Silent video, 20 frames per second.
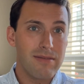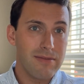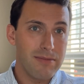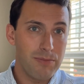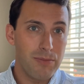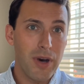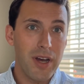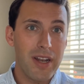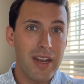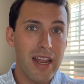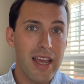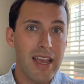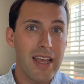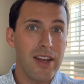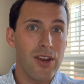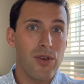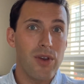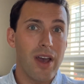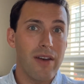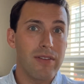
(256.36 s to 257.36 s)
Monday and
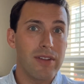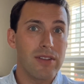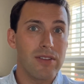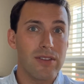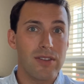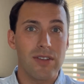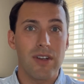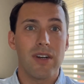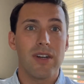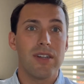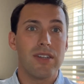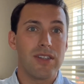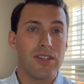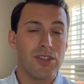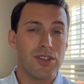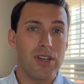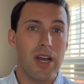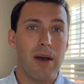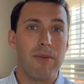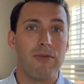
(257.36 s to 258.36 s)
you haven't started to
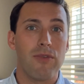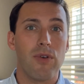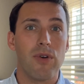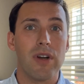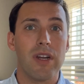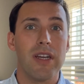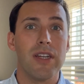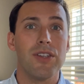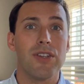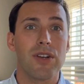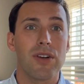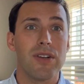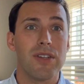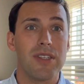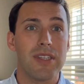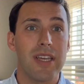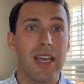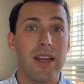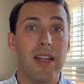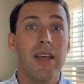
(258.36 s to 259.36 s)
shop for
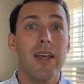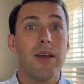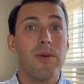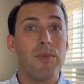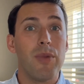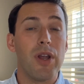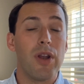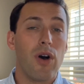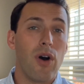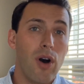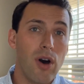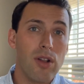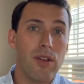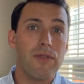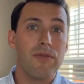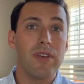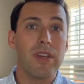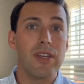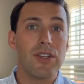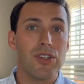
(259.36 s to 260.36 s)
insurance yet, but all
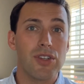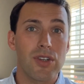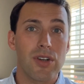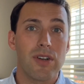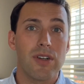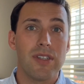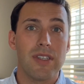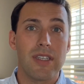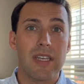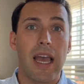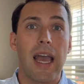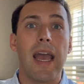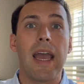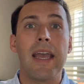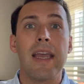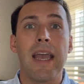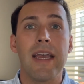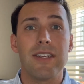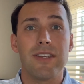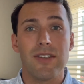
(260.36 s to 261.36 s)
of the insurance
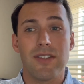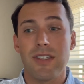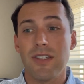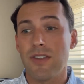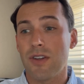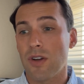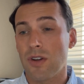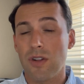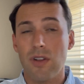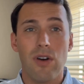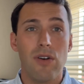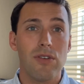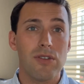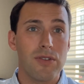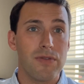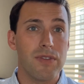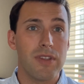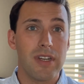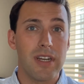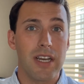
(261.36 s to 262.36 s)
agencies are
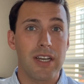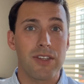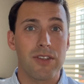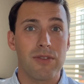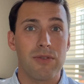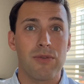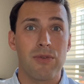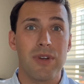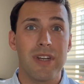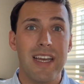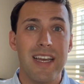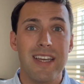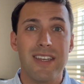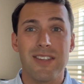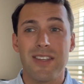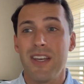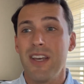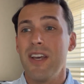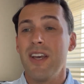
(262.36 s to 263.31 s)
closed for the next 3 days,